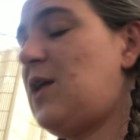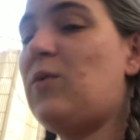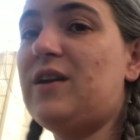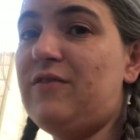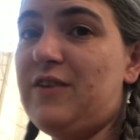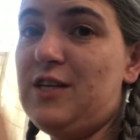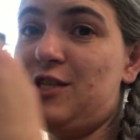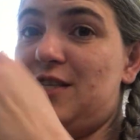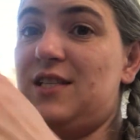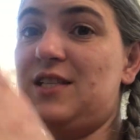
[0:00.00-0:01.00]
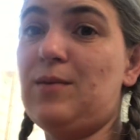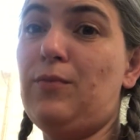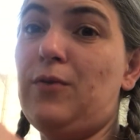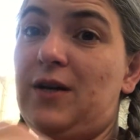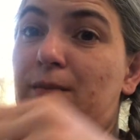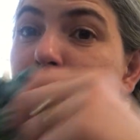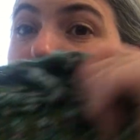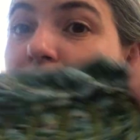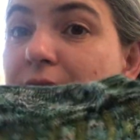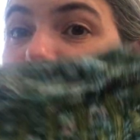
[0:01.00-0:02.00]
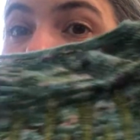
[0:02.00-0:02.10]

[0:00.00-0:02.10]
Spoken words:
I want to finish this at some point, but